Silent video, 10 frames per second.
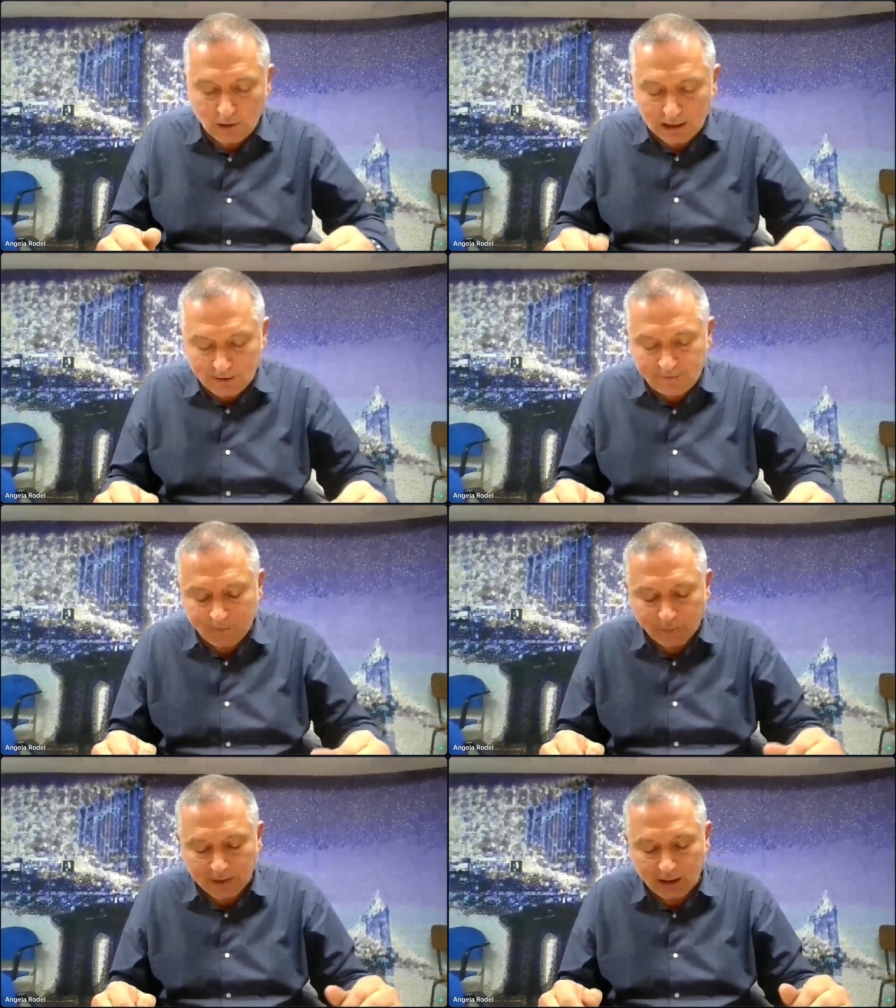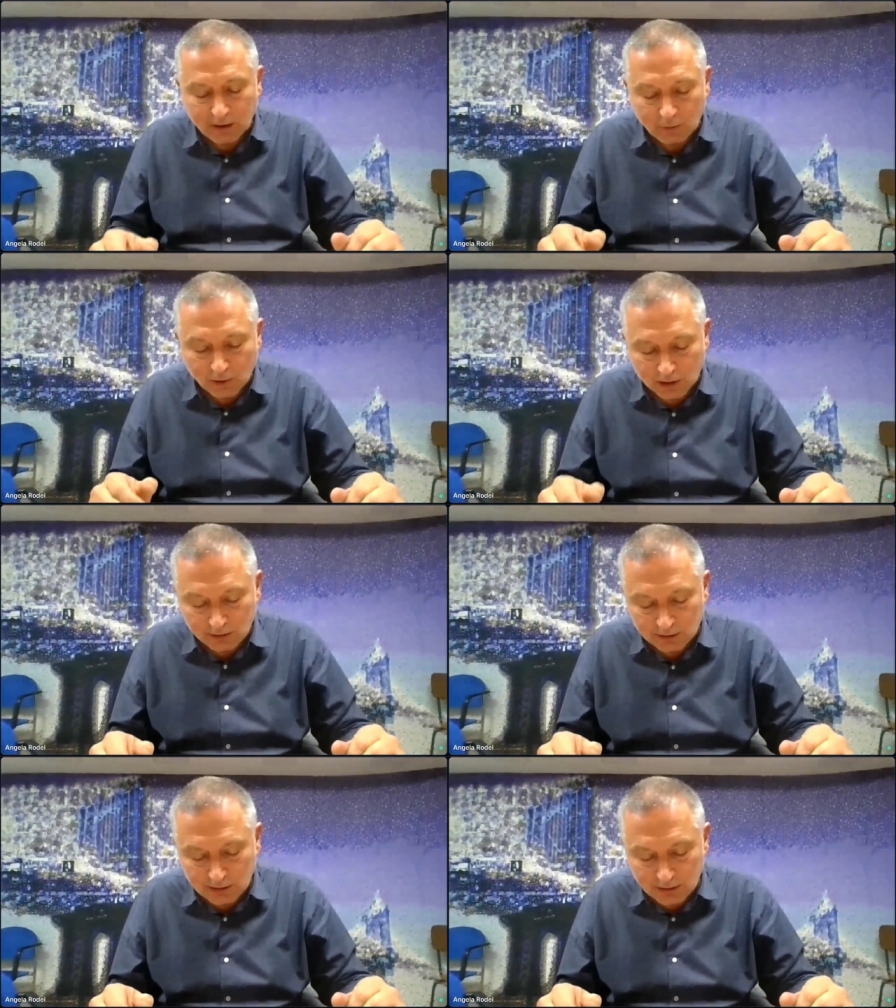We live in a
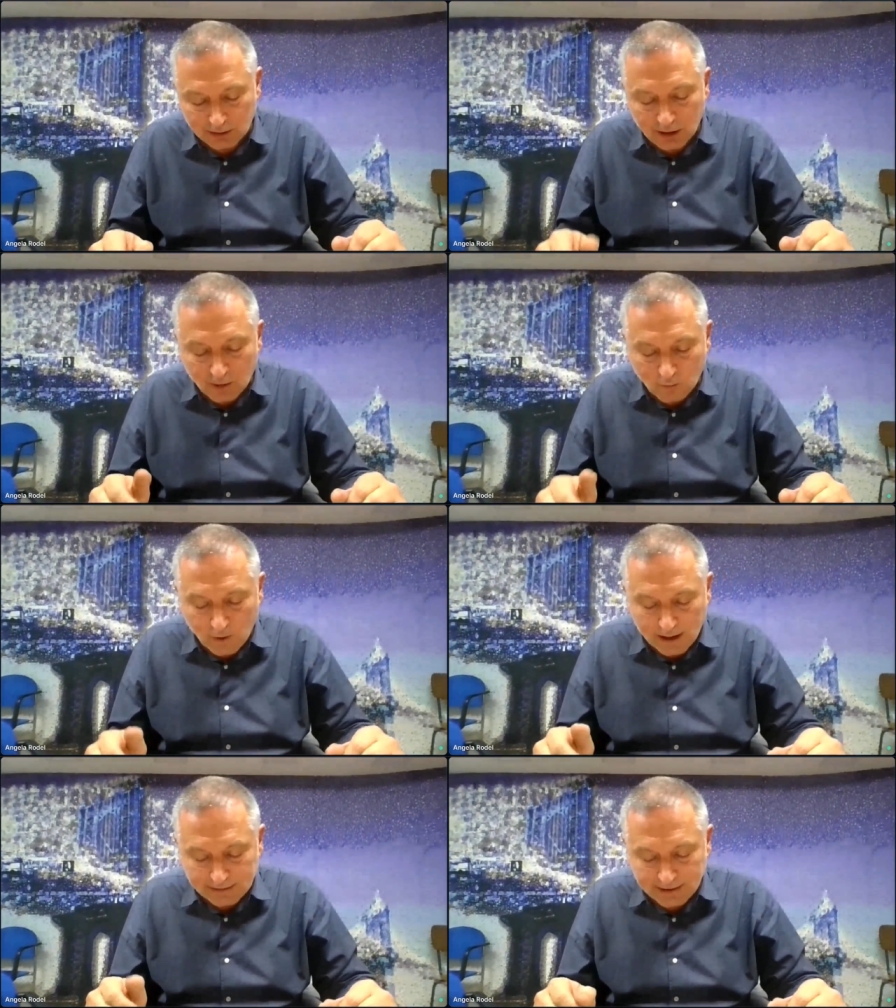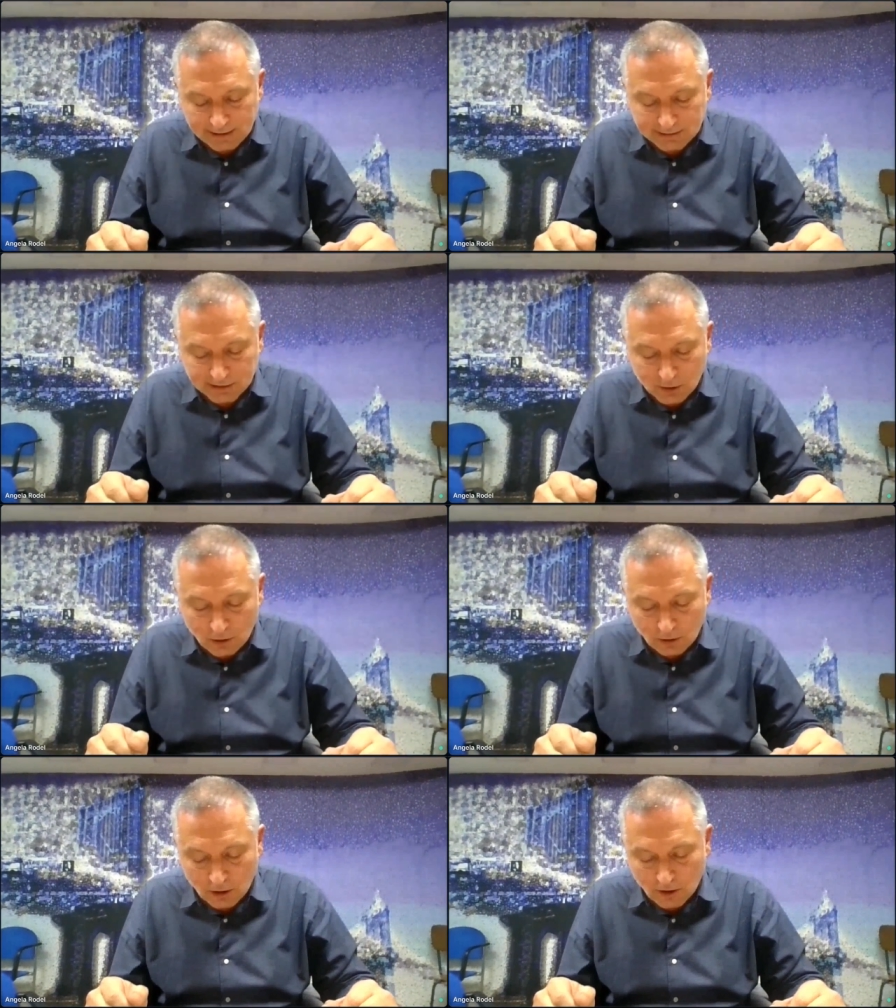world where there is
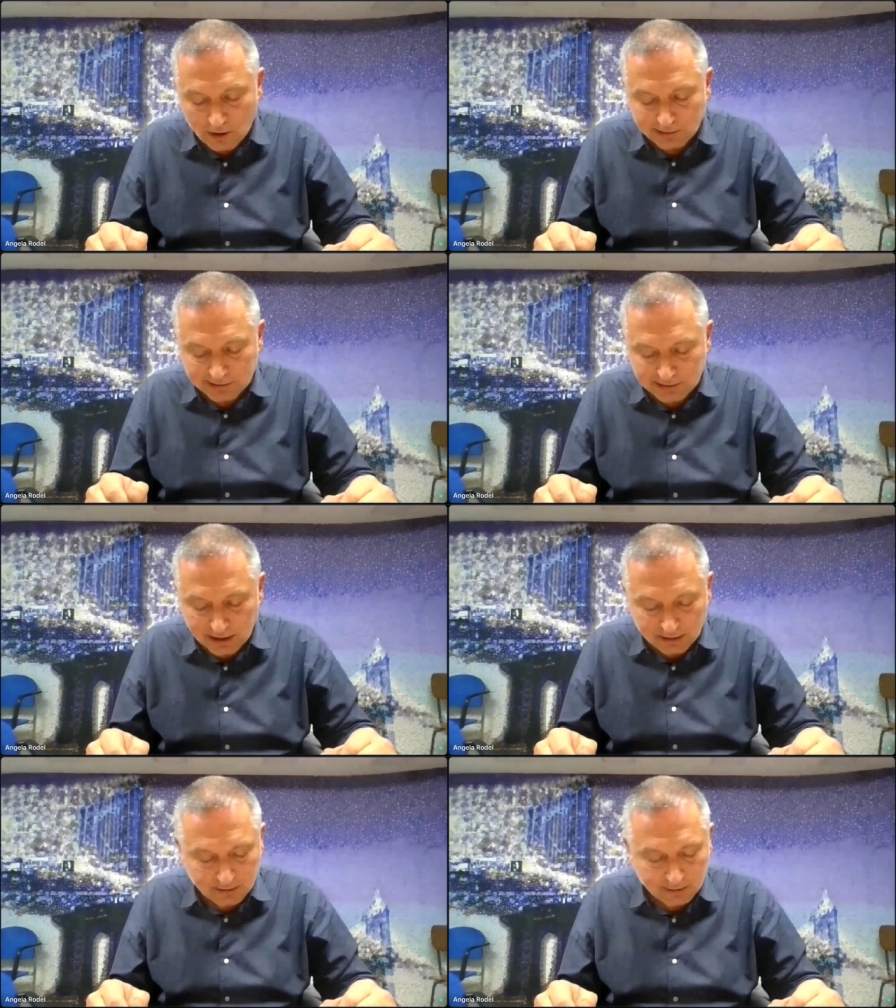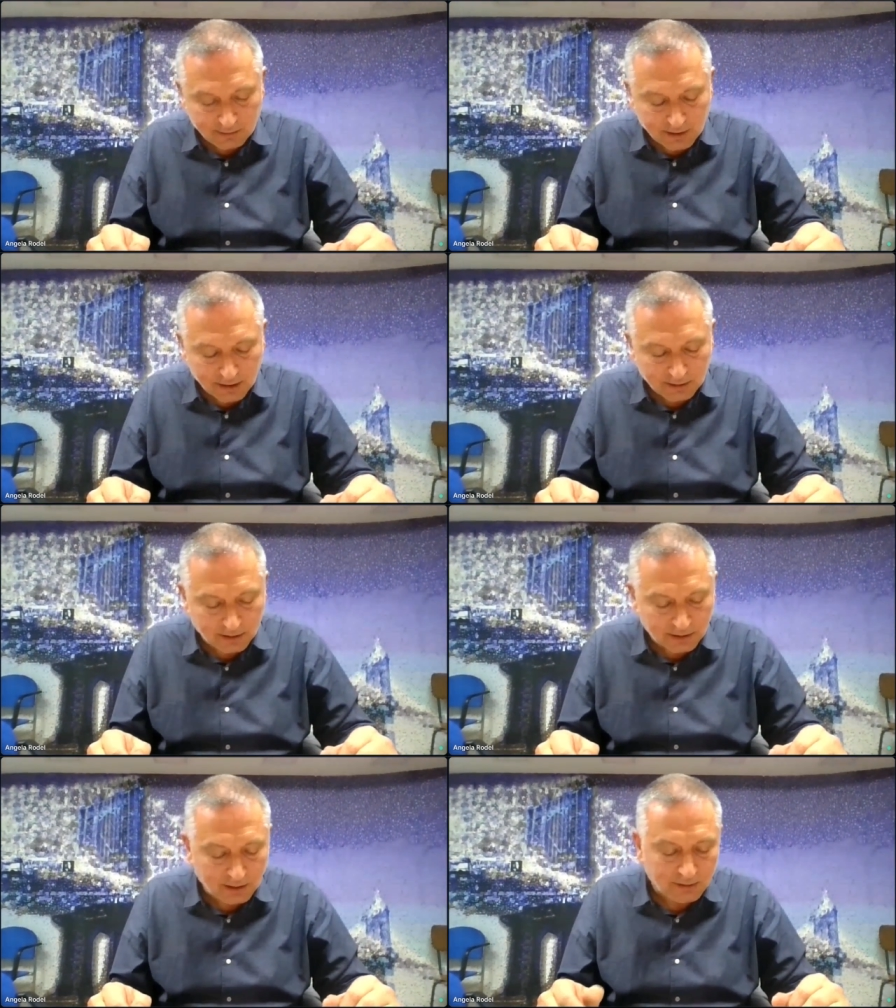no longer a center
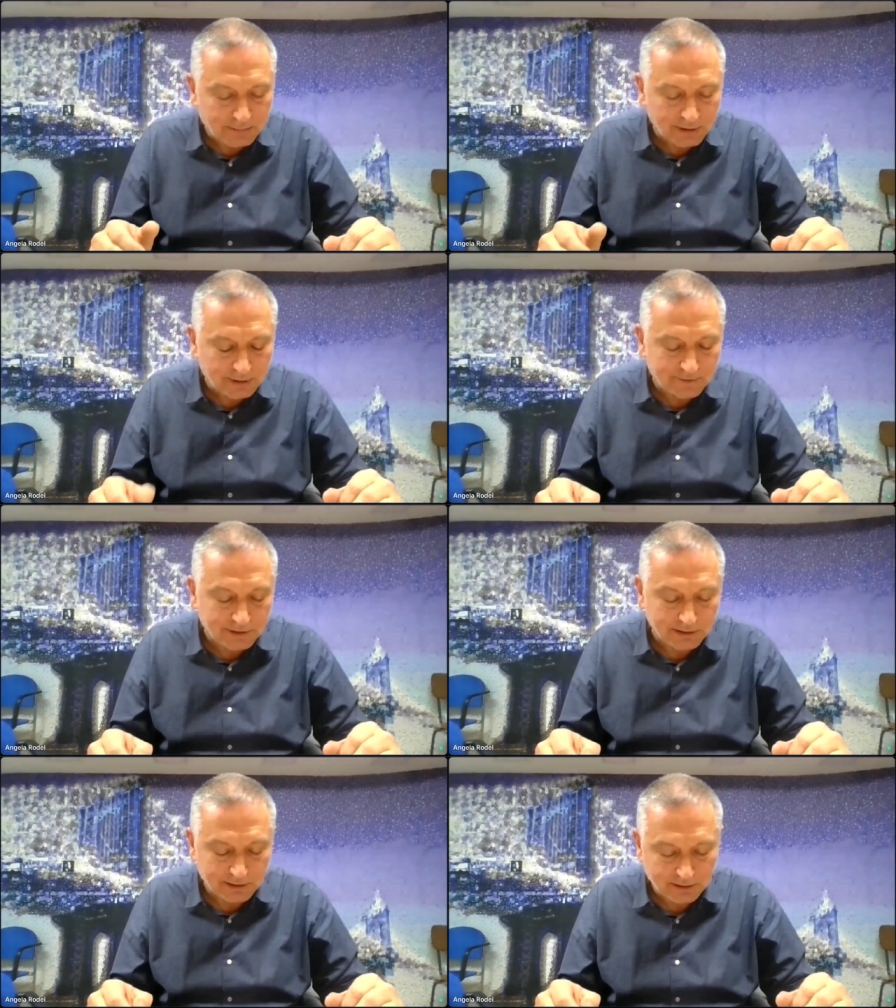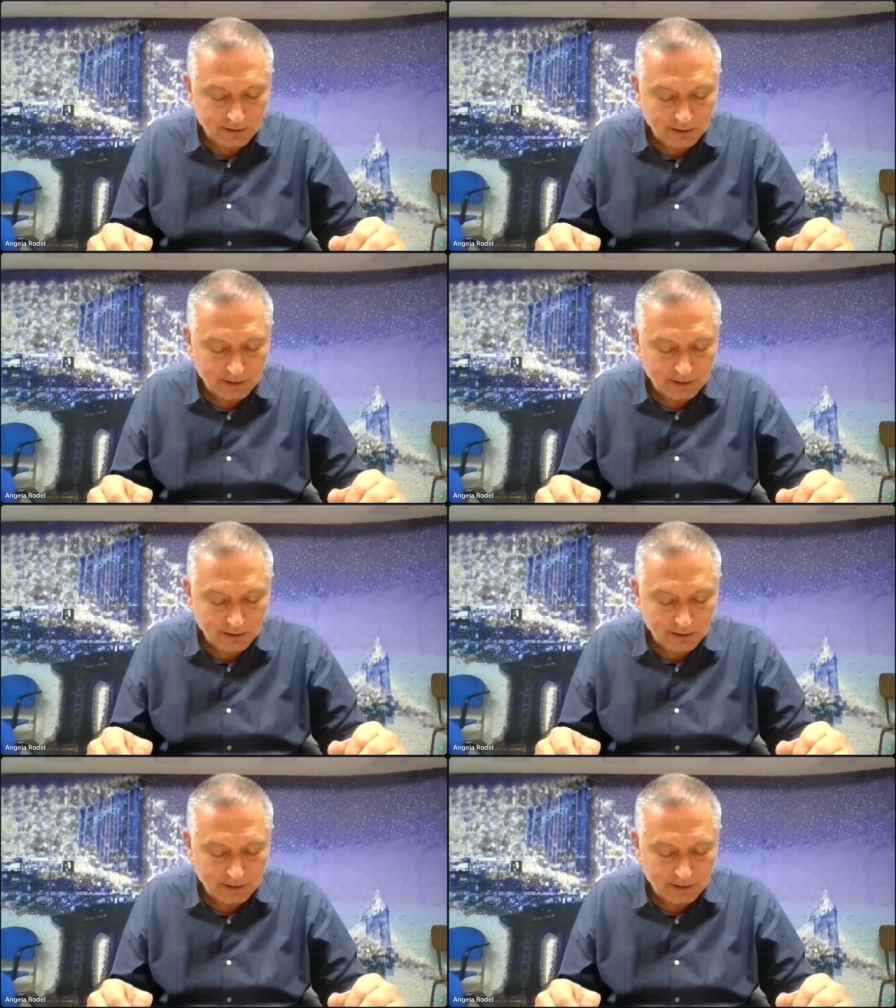and a periphery.